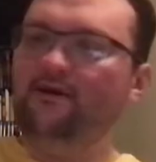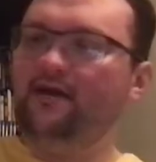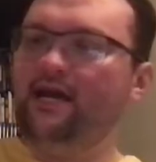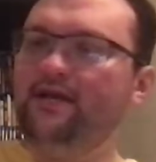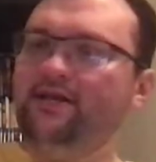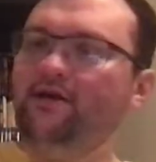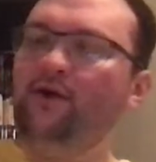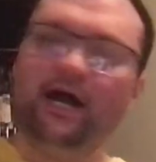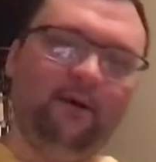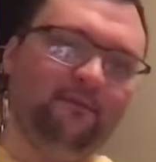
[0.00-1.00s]
And you know,
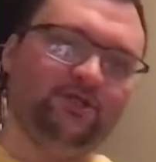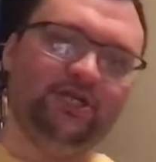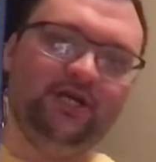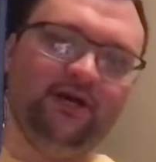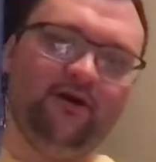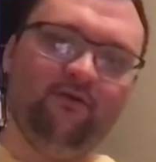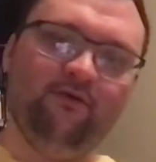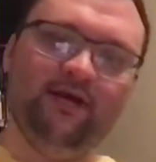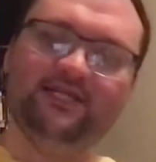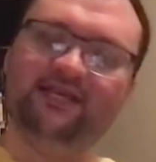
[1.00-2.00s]
Al Pacino
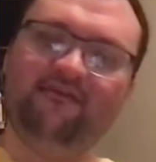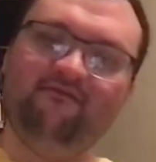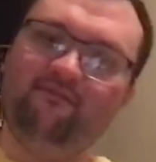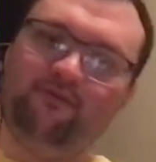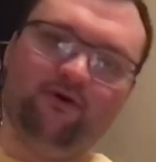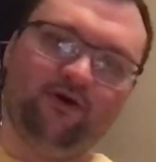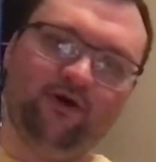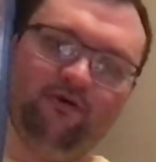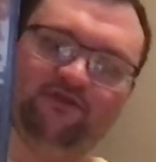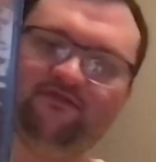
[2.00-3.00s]
is a football
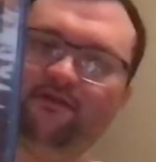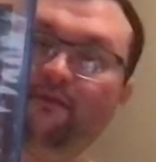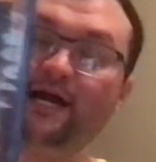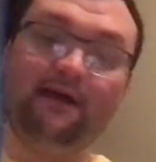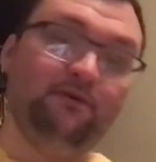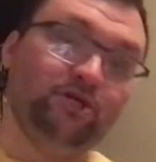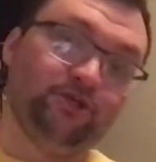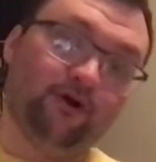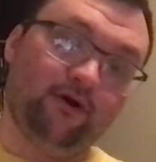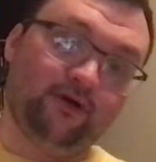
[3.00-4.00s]
coach for the Miami
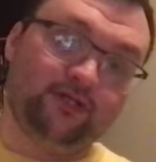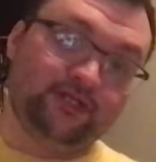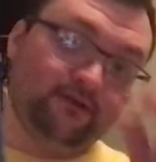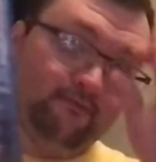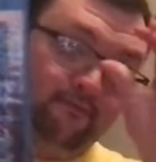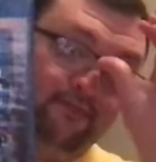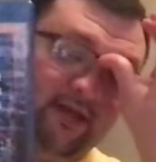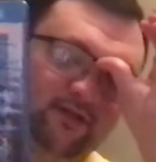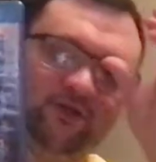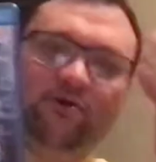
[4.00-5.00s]
Sharks,
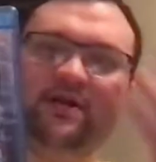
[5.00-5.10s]
Tony